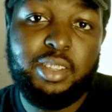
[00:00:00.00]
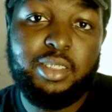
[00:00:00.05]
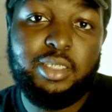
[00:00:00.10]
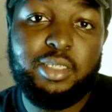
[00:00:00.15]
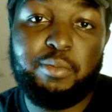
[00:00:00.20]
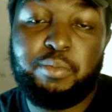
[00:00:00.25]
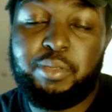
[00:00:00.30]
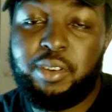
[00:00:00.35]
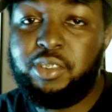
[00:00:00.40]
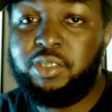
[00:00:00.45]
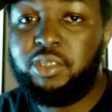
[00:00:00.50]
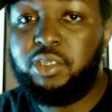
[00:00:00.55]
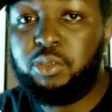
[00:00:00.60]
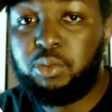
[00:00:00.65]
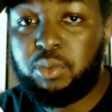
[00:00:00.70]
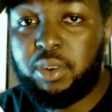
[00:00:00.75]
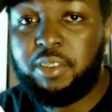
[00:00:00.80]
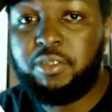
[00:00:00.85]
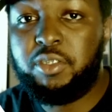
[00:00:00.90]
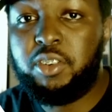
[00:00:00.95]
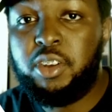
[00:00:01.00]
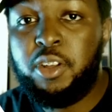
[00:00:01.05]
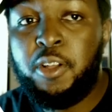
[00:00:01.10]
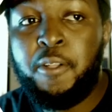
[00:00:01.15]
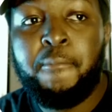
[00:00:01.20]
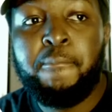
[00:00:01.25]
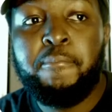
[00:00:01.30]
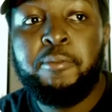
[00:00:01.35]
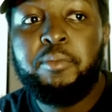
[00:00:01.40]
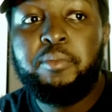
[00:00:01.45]
the presence, whatever,
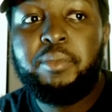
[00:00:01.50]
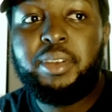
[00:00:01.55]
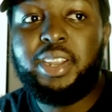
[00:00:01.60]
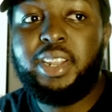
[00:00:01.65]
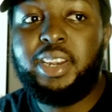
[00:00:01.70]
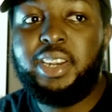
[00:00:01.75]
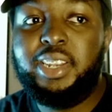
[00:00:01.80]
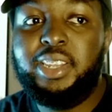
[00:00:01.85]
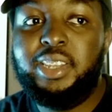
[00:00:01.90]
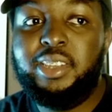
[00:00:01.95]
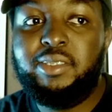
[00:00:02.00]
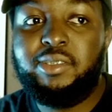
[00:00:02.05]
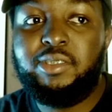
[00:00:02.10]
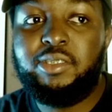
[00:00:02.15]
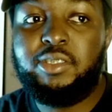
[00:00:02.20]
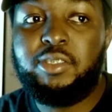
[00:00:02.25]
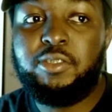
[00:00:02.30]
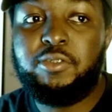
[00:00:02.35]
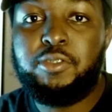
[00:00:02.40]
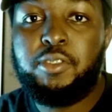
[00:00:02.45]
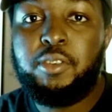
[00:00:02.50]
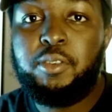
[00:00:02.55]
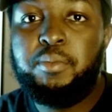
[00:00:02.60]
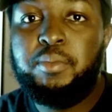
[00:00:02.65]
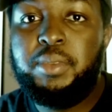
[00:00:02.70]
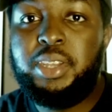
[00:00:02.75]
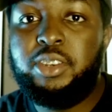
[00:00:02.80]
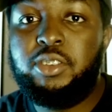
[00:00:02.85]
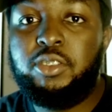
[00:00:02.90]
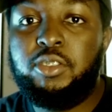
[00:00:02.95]
but at least for
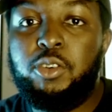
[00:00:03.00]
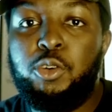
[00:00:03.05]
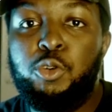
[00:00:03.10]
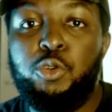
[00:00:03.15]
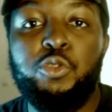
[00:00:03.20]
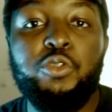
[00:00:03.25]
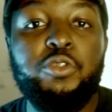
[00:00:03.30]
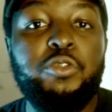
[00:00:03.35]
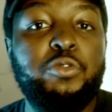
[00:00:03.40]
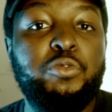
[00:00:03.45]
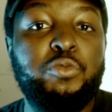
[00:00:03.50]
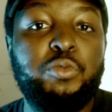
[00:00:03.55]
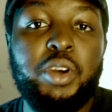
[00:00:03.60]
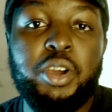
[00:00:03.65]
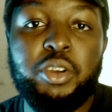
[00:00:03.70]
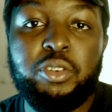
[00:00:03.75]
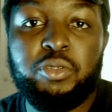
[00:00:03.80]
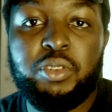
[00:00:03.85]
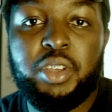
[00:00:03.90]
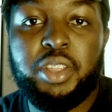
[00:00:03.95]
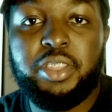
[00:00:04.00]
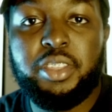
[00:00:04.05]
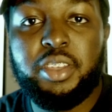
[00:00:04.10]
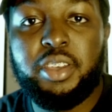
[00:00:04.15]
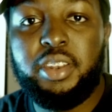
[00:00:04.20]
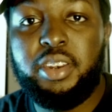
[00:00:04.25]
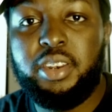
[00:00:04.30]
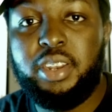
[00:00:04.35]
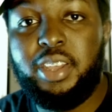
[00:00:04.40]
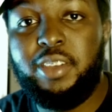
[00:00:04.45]
me to know who you've worked with
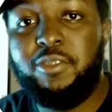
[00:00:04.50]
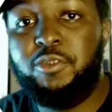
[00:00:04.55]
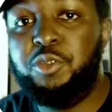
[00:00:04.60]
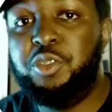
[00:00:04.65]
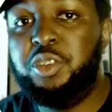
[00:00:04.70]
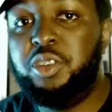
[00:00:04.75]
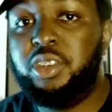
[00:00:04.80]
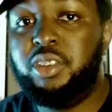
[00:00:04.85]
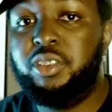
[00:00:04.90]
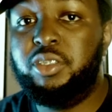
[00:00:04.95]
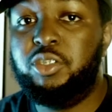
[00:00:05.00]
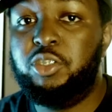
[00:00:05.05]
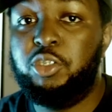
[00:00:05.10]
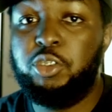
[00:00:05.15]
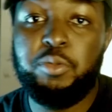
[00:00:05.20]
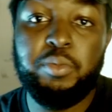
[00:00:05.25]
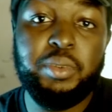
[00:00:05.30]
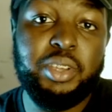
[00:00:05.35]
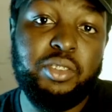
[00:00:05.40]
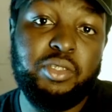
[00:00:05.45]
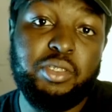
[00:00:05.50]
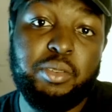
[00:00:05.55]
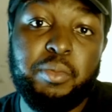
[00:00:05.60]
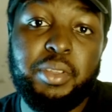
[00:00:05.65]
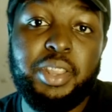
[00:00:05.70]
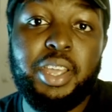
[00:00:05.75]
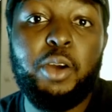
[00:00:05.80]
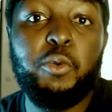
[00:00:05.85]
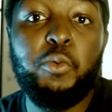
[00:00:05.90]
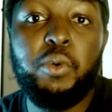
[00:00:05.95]
and if you can show me some
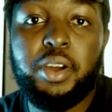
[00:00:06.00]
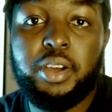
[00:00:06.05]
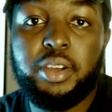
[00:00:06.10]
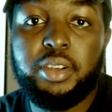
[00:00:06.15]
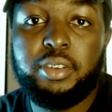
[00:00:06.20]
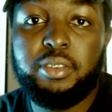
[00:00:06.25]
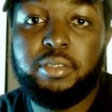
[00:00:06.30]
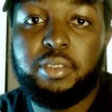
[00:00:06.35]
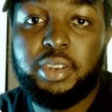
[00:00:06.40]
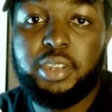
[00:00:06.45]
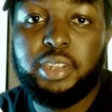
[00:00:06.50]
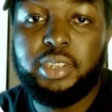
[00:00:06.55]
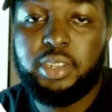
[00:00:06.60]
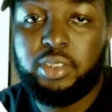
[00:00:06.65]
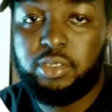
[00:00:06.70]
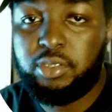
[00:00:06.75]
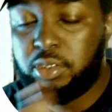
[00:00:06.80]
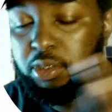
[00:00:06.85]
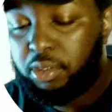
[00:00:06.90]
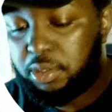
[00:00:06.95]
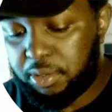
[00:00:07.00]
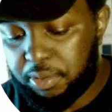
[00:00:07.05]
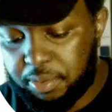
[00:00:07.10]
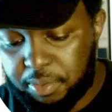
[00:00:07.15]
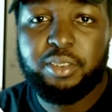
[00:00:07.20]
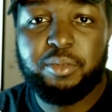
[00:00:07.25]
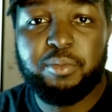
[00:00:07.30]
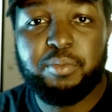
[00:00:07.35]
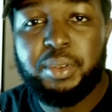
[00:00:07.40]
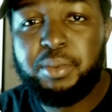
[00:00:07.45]
of that work, right? So
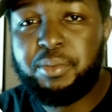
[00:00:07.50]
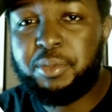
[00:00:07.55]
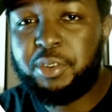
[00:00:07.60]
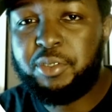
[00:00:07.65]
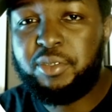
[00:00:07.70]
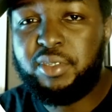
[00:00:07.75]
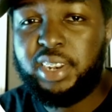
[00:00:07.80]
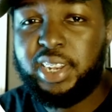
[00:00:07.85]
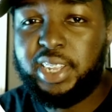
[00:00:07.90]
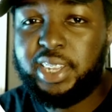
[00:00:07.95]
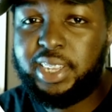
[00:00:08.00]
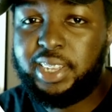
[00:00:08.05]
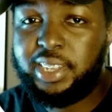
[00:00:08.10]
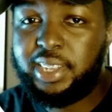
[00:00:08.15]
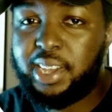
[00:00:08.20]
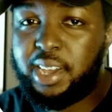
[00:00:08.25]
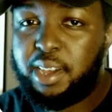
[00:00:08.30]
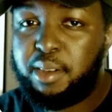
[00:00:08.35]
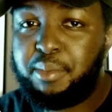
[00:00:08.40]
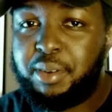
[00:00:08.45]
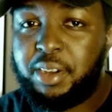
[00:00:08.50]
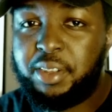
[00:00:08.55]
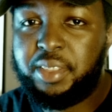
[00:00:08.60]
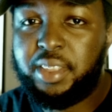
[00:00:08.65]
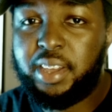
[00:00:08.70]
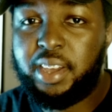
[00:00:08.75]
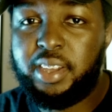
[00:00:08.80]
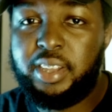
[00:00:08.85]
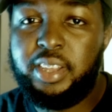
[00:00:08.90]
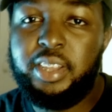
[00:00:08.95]
people don't really care about
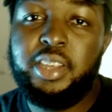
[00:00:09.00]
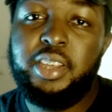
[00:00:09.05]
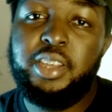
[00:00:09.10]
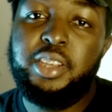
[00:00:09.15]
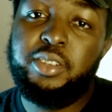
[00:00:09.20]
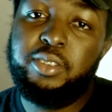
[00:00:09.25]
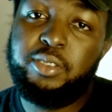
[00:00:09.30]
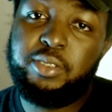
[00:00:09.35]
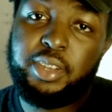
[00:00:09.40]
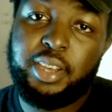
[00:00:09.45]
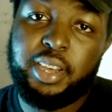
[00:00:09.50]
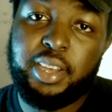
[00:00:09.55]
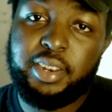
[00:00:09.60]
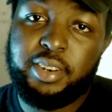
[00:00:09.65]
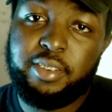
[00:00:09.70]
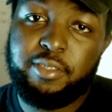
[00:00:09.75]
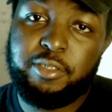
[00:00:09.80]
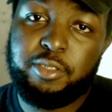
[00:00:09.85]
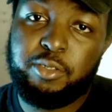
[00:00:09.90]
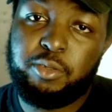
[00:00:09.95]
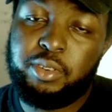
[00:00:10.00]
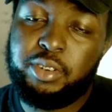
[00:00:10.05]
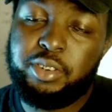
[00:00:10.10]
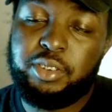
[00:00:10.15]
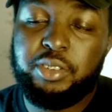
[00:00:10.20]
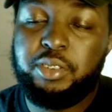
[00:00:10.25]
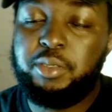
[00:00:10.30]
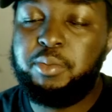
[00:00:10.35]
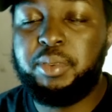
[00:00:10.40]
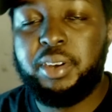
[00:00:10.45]
that. You can if you
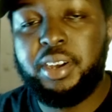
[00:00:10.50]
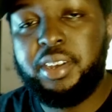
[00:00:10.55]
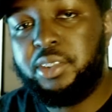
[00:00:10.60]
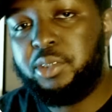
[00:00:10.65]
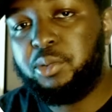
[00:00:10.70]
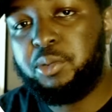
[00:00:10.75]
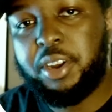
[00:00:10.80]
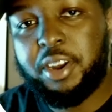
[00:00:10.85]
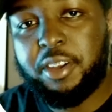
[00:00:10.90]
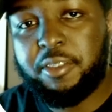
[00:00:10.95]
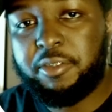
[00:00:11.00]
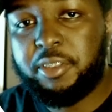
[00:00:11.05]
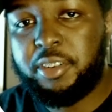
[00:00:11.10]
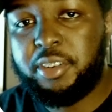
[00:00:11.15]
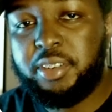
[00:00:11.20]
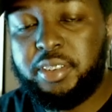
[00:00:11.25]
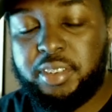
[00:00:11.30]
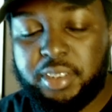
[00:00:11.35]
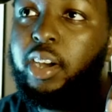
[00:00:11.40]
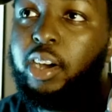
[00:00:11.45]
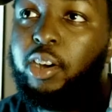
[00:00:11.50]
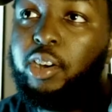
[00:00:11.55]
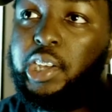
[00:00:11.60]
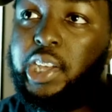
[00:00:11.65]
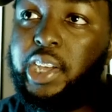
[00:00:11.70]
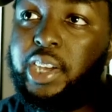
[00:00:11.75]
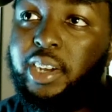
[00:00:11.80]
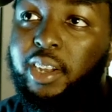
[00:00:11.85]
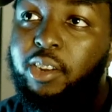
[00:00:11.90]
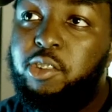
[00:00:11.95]
want to, but it's whatever.
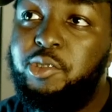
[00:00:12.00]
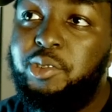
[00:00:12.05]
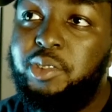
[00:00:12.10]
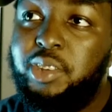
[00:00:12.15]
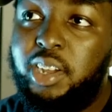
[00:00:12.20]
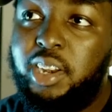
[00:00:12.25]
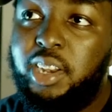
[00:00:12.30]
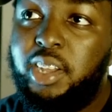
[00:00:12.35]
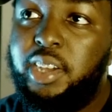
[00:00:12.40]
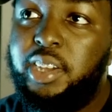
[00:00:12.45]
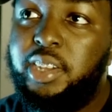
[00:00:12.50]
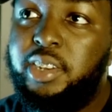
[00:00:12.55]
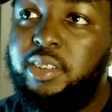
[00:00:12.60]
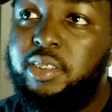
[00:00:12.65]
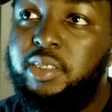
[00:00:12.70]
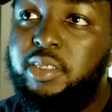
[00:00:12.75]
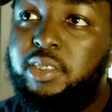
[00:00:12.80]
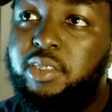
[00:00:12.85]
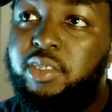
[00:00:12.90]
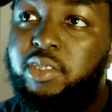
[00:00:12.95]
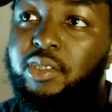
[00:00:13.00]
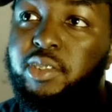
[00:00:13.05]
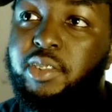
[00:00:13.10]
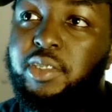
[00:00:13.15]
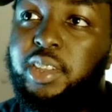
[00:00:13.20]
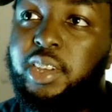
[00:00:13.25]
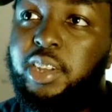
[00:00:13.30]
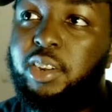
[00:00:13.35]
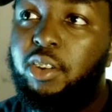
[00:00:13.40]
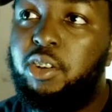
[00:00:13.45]
I closed the client just, I
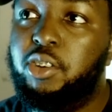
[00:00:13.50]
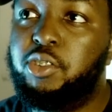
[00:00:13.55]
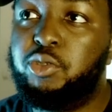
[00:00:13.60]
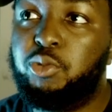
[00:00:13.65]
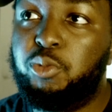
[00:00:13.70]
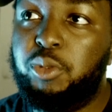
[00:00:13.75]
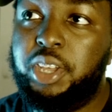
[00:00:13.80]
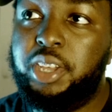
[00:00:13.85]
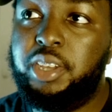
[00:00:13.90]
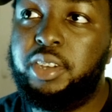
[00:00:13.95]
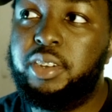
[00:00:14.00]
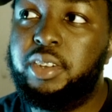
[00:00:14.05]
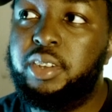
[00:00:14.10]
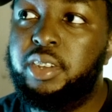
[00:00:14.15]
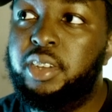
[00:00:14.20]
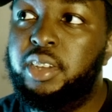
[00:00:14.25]
think, last week,